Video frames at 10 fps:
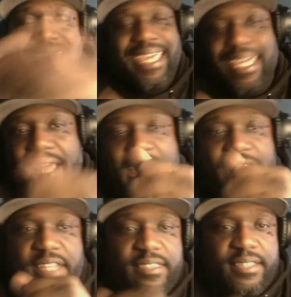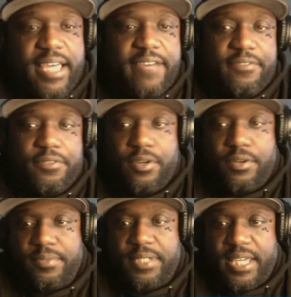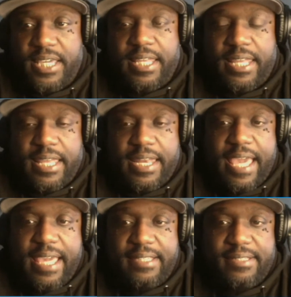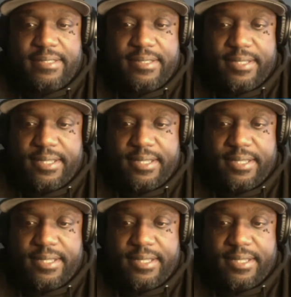he didn't have nothing left. You know what I'm saying? And that is